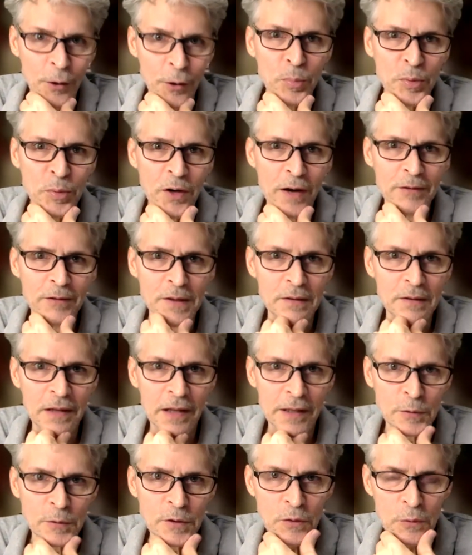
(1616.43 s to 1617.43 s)
private
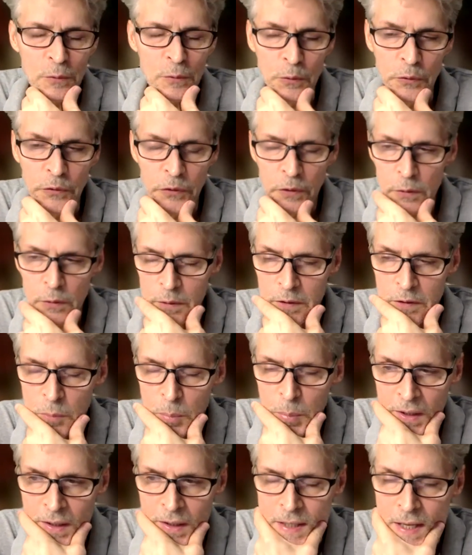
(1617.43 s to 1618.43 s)
language schools do in
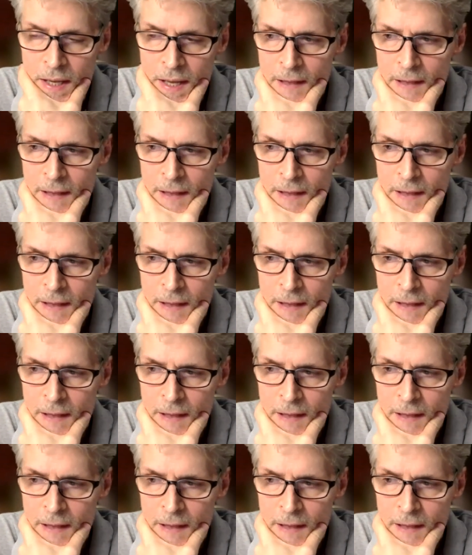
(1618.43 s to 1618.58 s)
Japan.